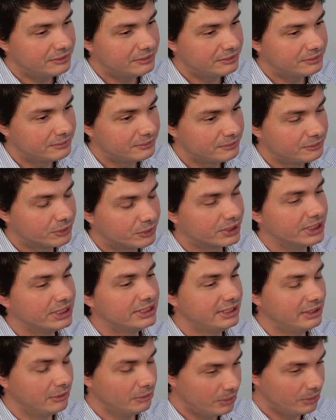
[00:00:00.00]
For
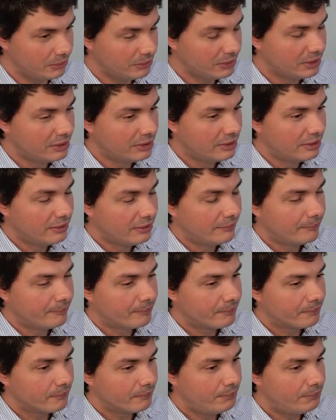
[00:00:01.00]
example,
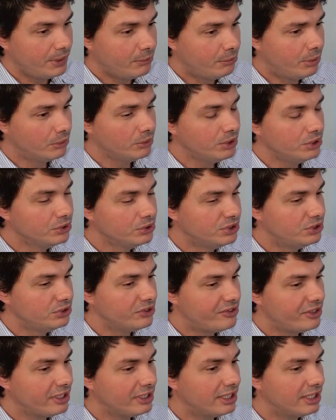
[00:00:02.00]
people used to
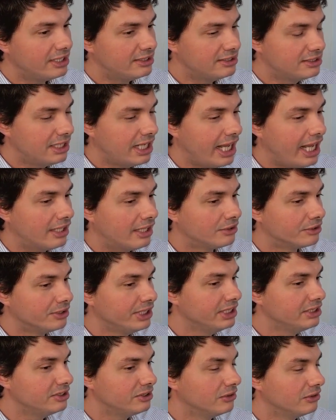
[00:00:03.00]
think that calorie
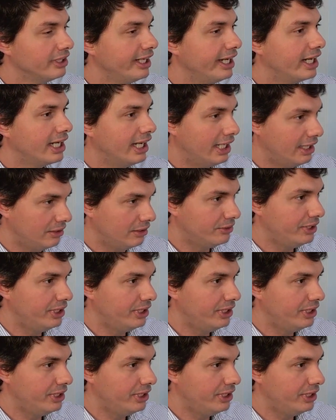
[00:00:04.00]
is only a calorie.